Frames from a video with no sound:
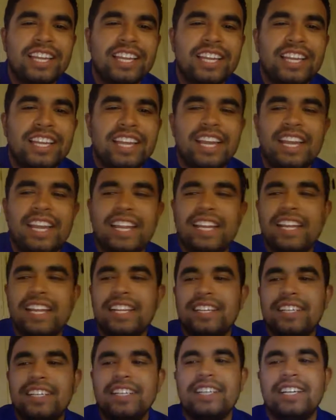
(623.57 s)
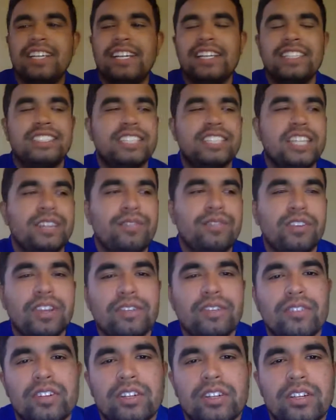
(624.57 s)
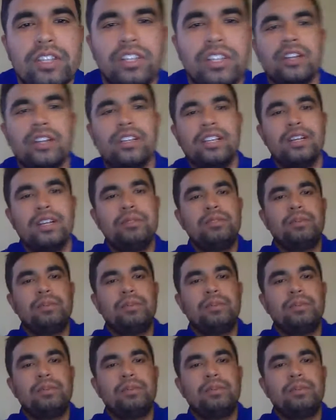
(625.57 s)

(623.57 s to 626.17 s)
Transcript: And like I said, if you have your clubs,